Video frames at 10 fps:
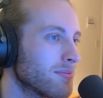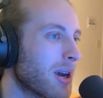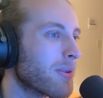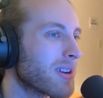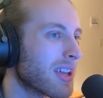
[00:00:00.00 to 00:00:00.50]

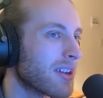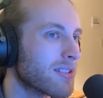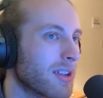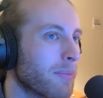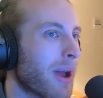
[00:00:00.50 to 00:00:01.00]
But we're down.
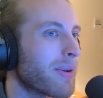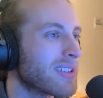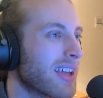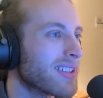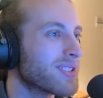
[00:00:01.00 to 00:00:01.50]

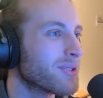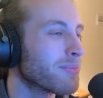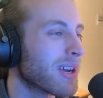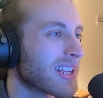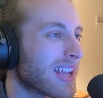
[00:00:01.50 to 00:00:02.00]
I listened to a
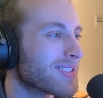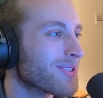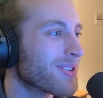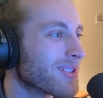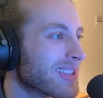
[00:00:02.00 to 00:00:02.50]
podcast
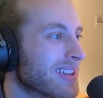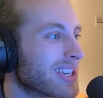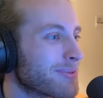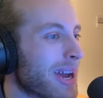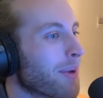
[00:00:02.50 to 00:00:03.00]
earlier that talked
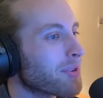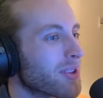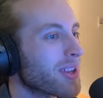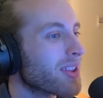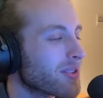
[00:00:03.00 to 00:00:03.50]
about absolutely
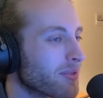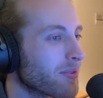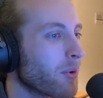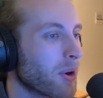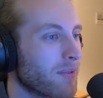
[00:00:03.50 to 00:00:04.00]
nothing for
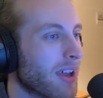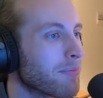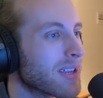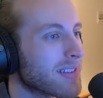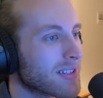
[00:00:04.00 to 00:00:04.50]
45
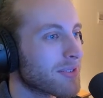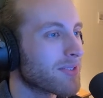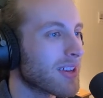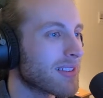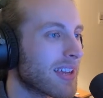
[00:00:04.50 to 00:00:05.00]
minutes, and it was
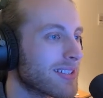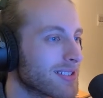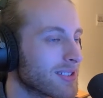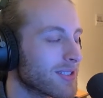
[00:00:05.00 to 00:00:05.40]
fantastic.